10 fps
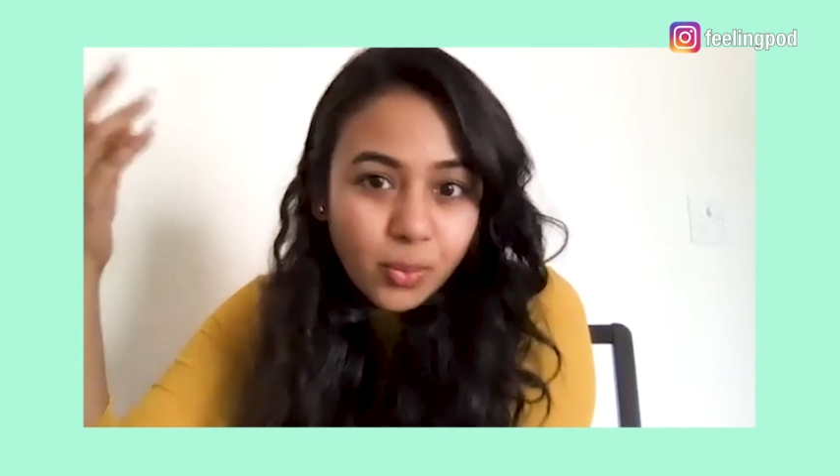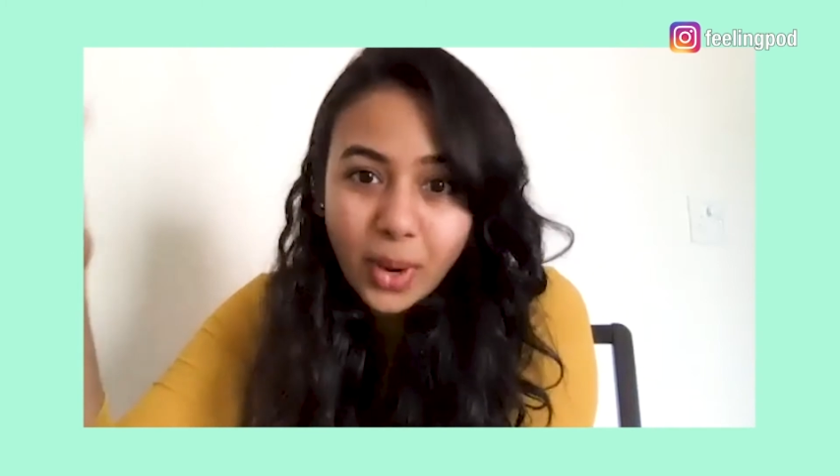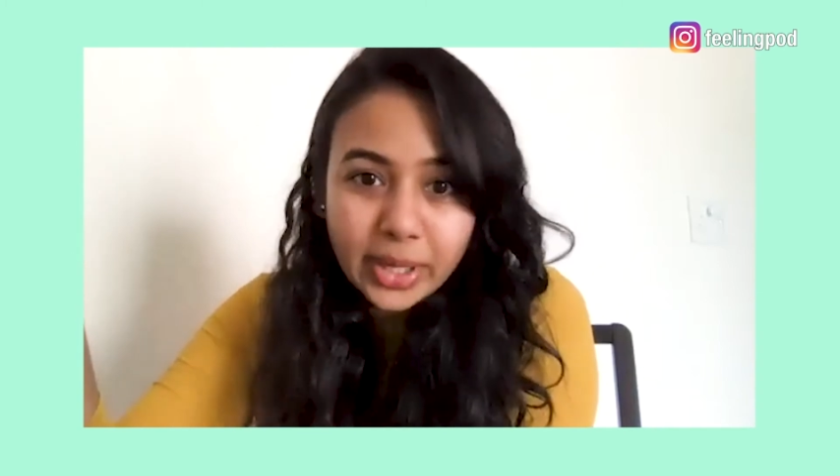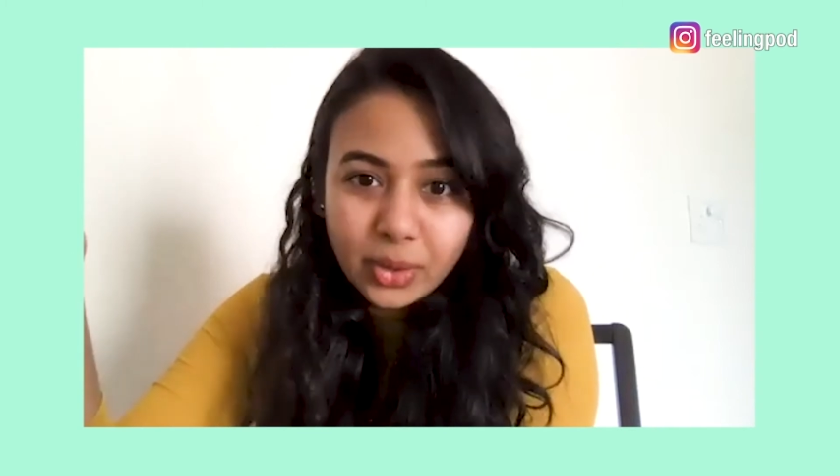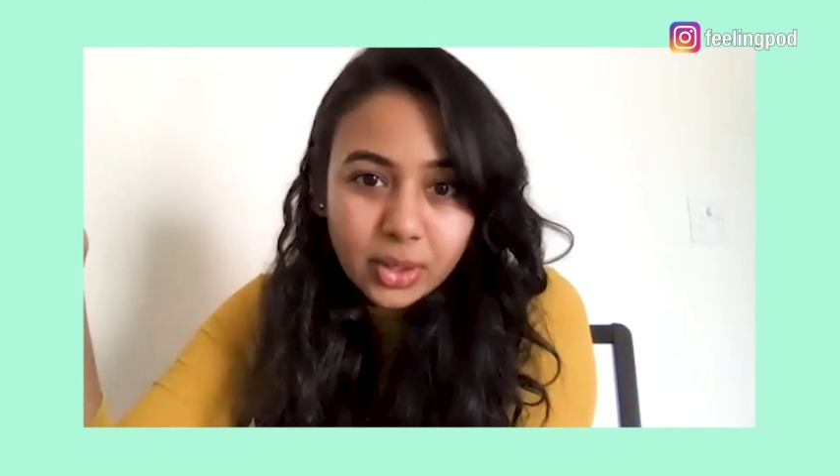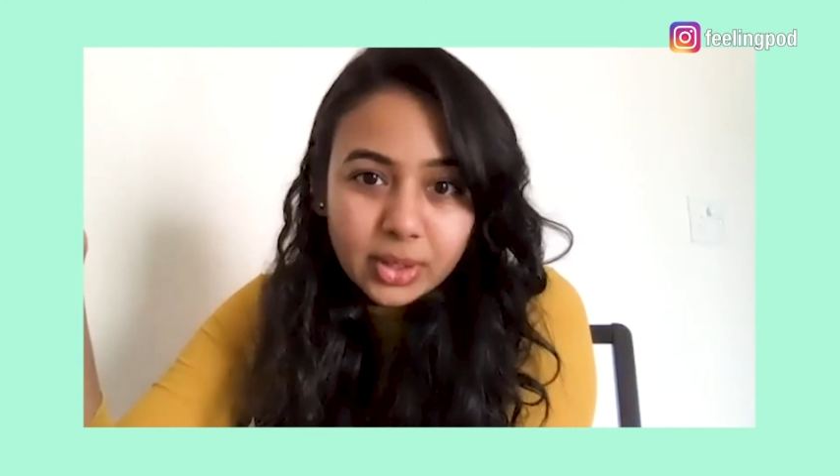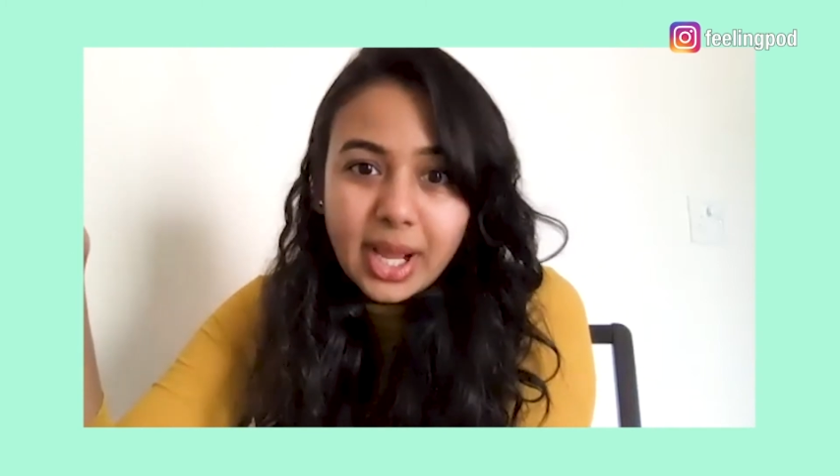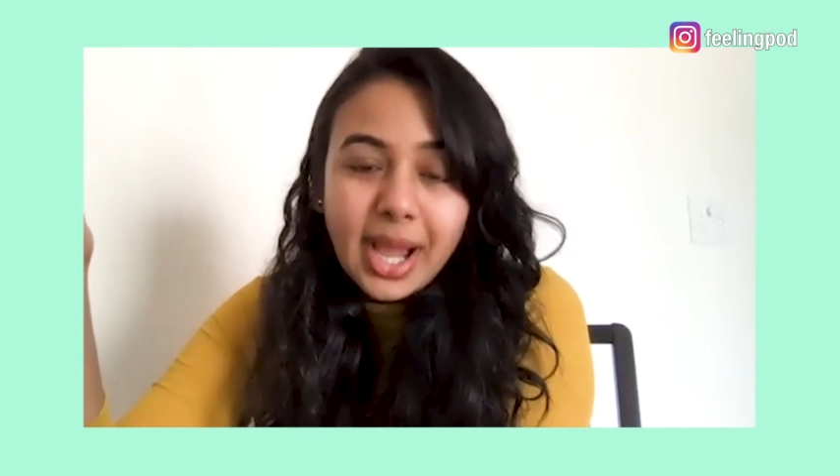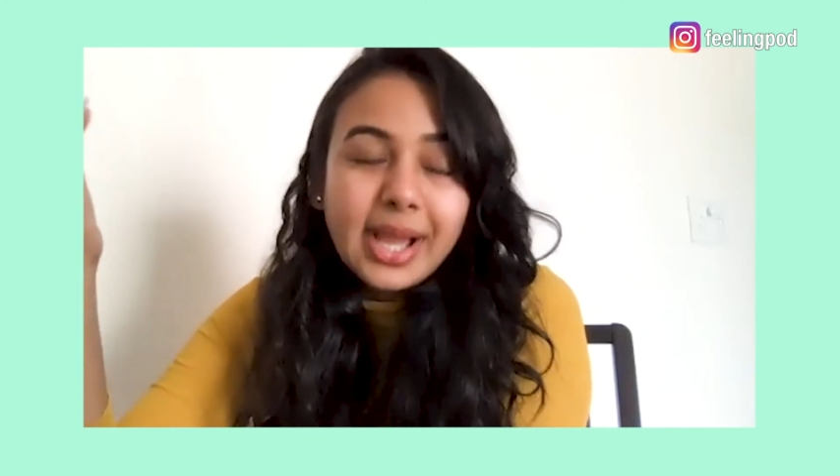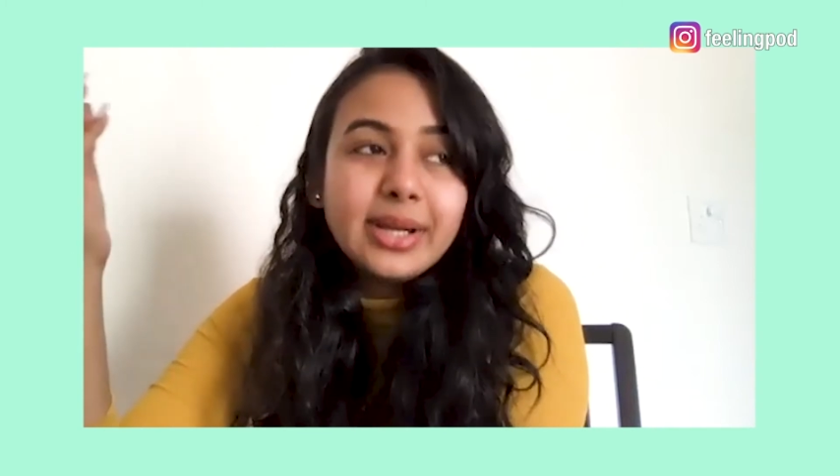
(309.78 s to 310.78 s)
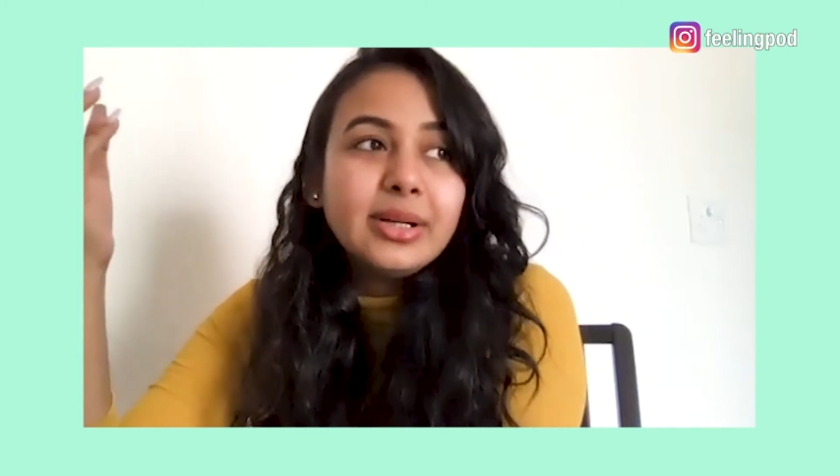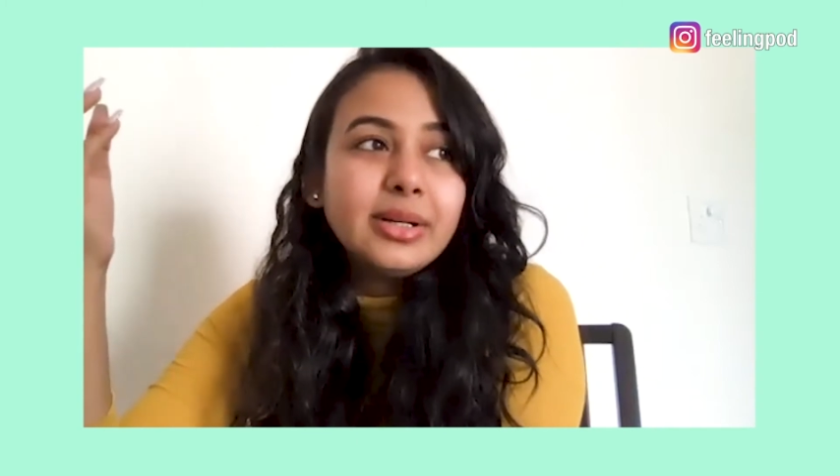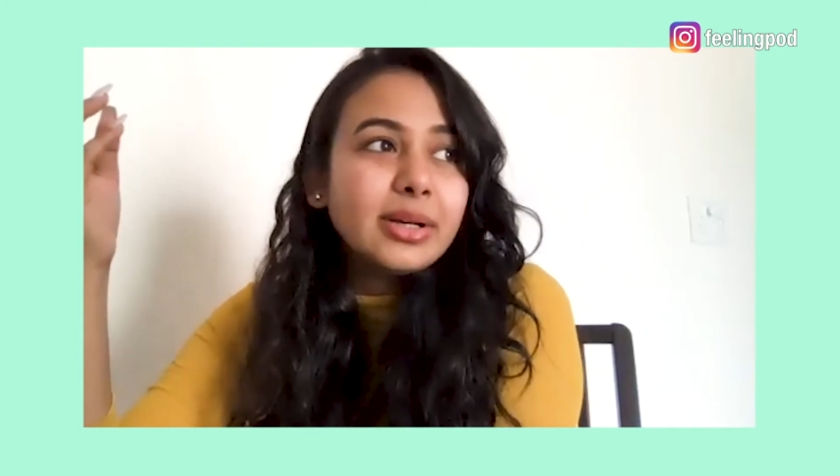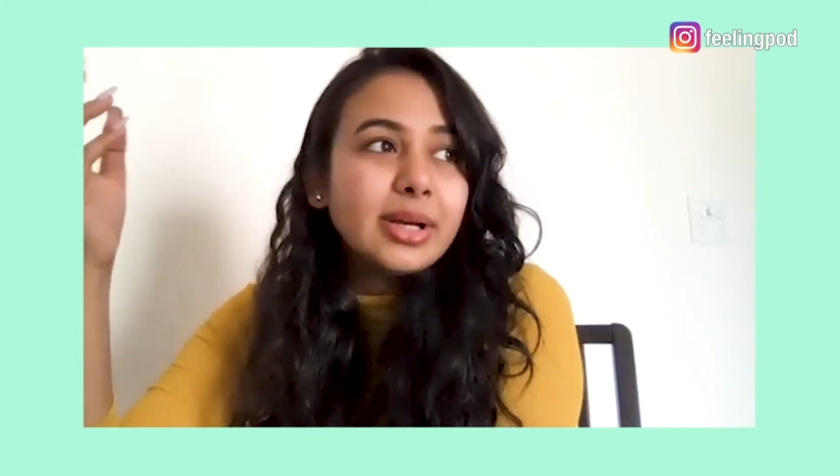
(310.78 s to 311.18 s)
why not? And